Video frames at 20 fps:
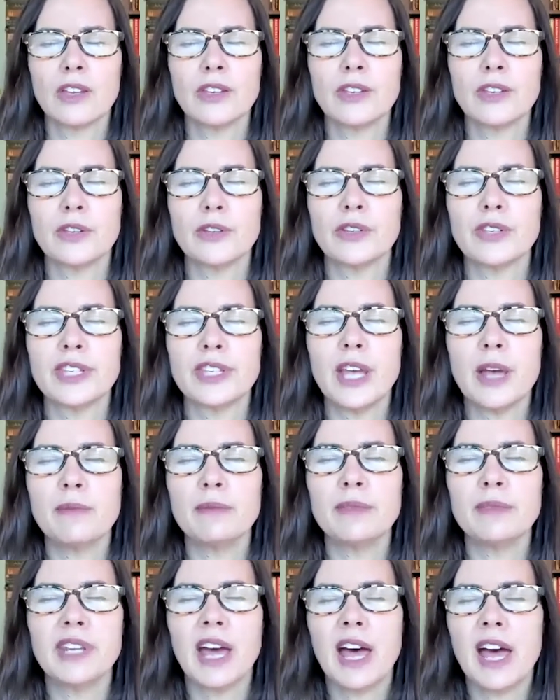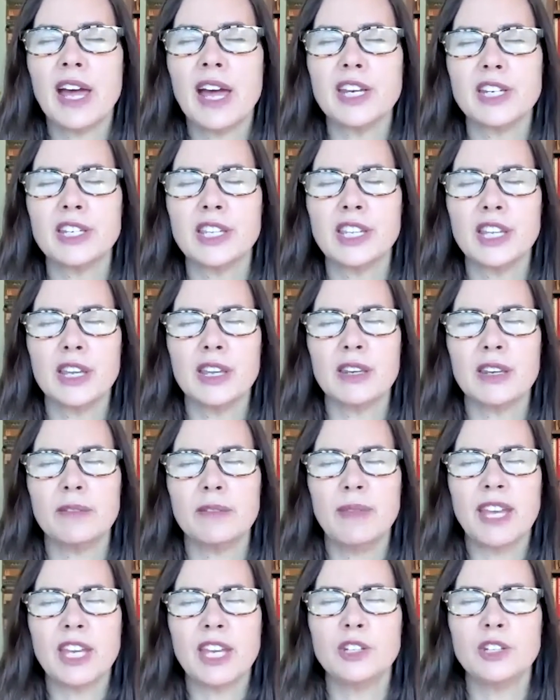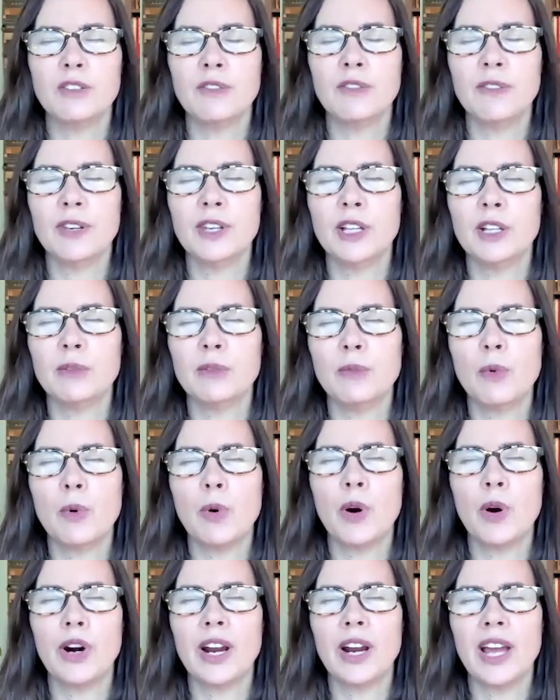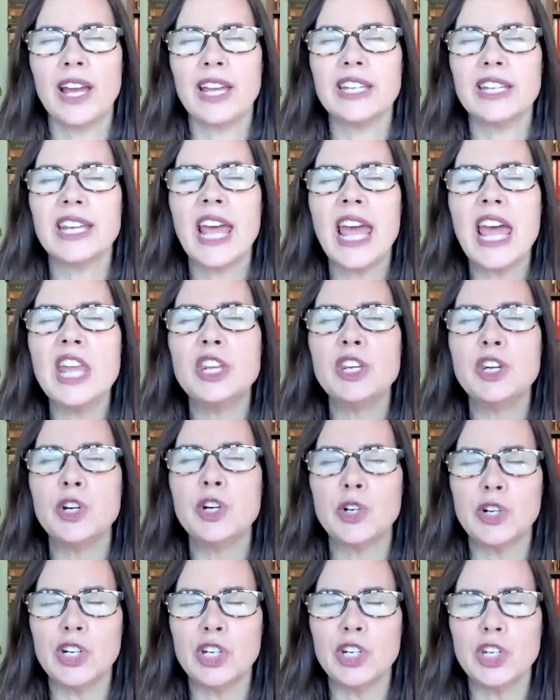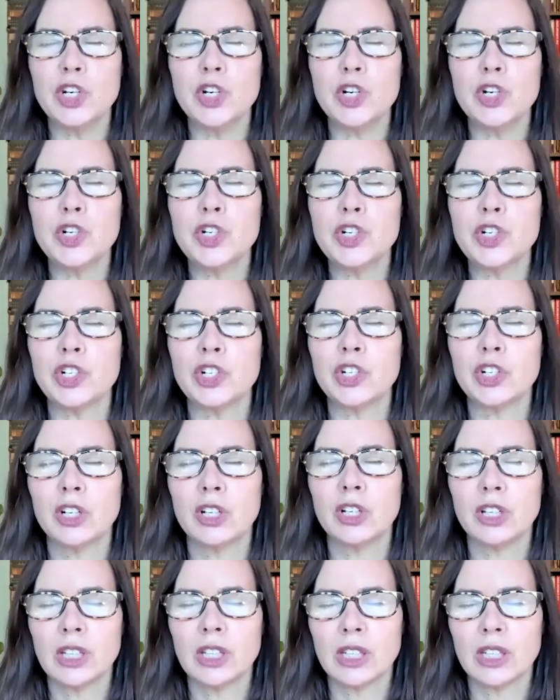So some touch that makes you feel more tender and nurtured.